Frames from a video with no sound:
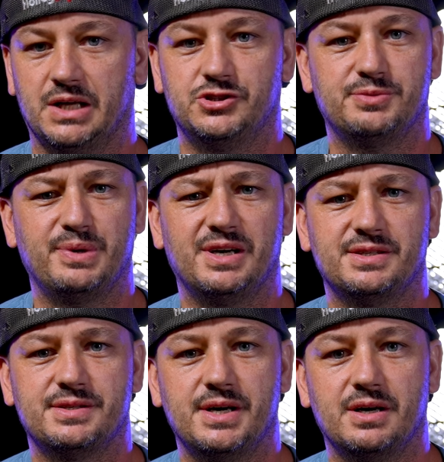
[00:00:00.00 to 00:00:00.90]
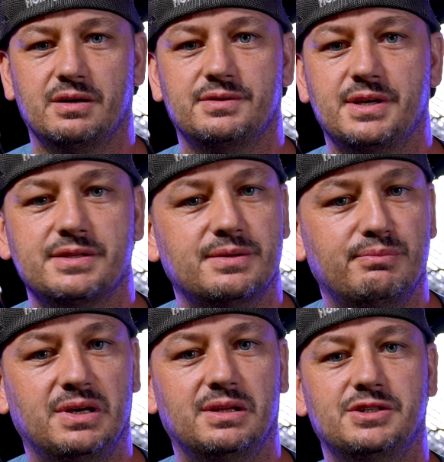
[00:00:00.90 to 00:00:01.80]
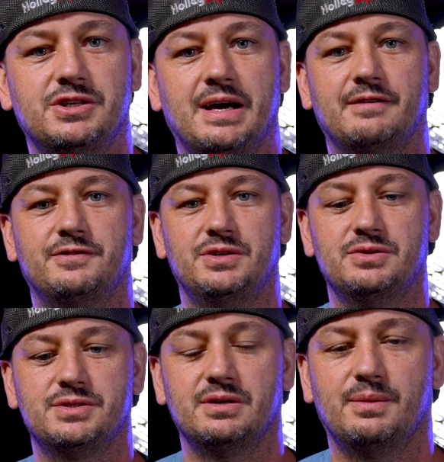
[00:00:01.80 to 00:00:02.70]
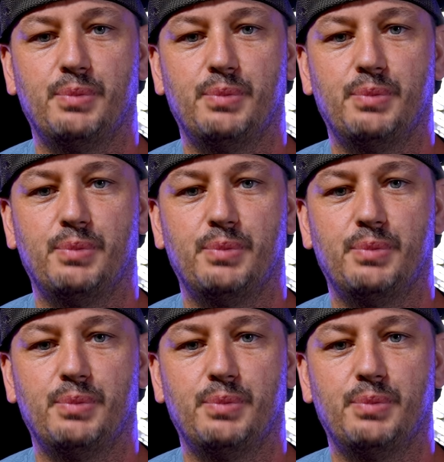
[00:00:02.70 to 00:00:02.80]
Just because it's there doesn't mean that you have to use it,